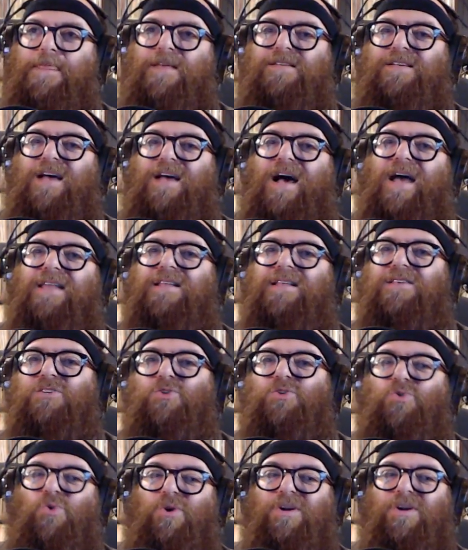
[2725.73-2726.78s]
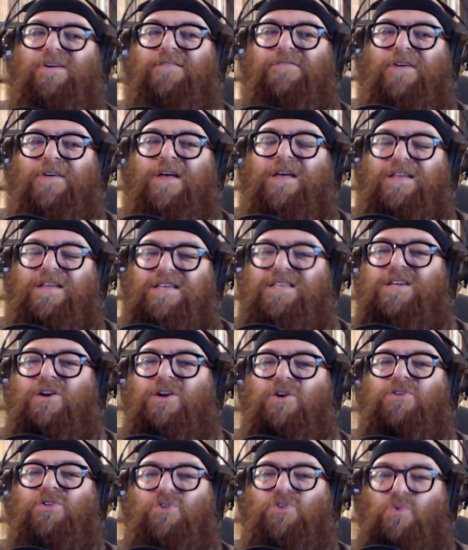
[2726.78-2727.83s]
is kind of sort of
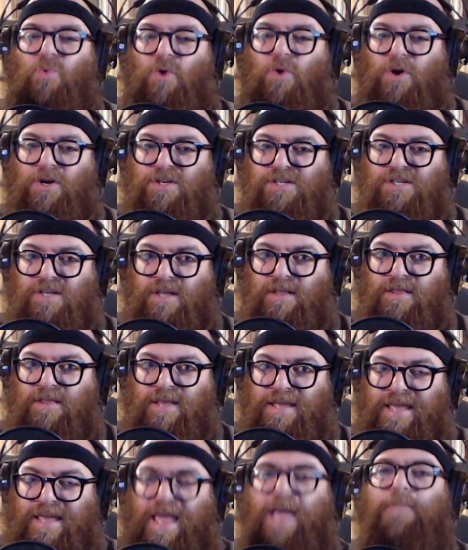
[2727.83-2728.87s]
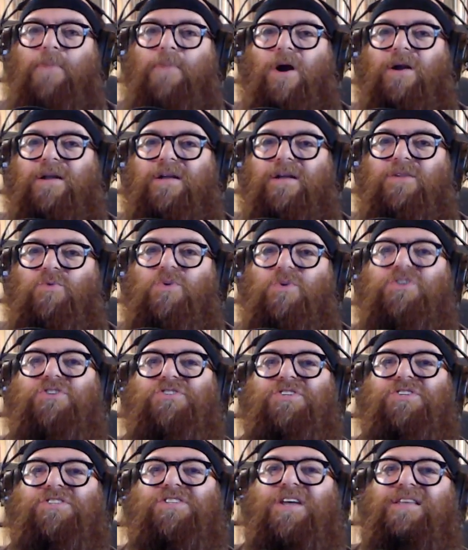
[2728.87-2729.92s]
geared towards the gay market, which
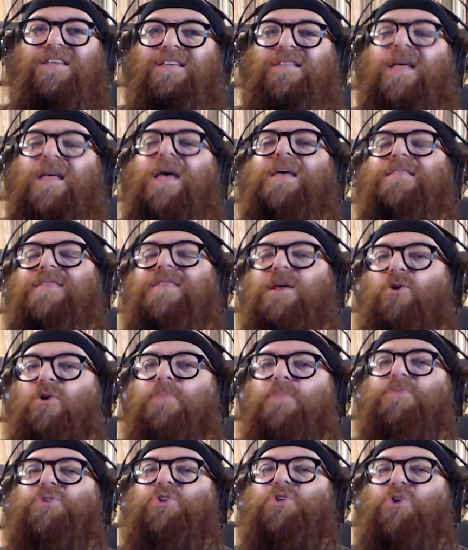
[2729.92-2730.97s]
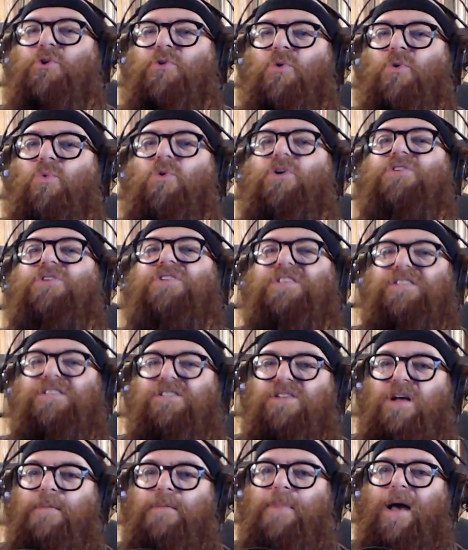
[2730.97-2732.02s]
is to say that they don't obscure the words. It's
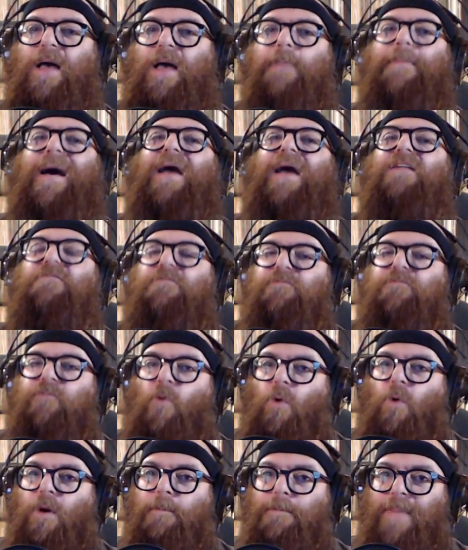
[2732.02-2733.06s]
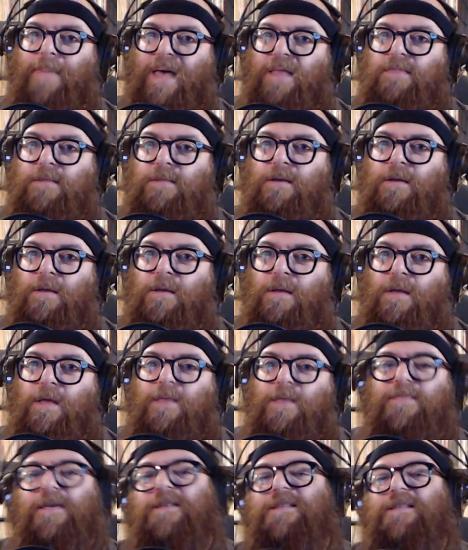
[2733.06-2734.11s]
sung by a man for men.
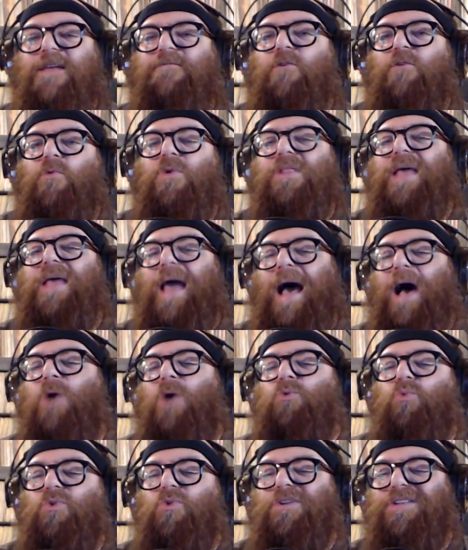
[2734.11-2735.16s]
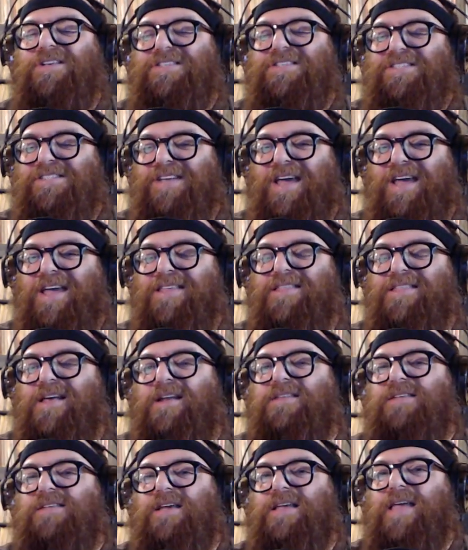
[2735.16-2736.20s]
They never really outwardly say
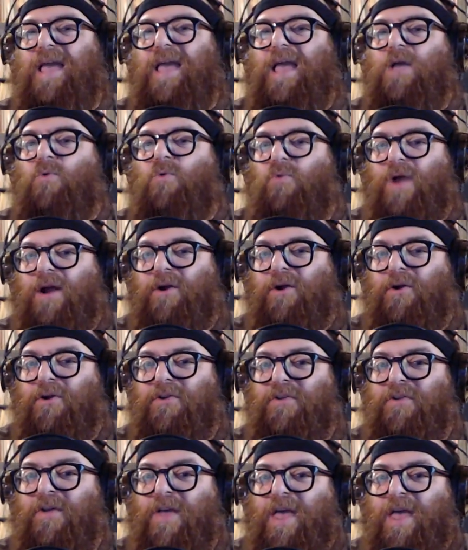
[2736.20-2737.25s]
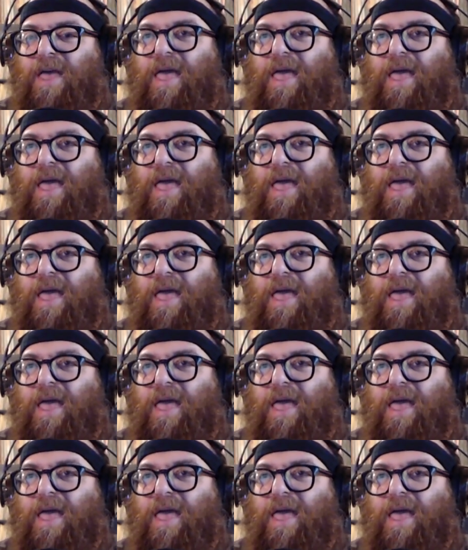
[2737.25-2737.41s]
that it's a gay record.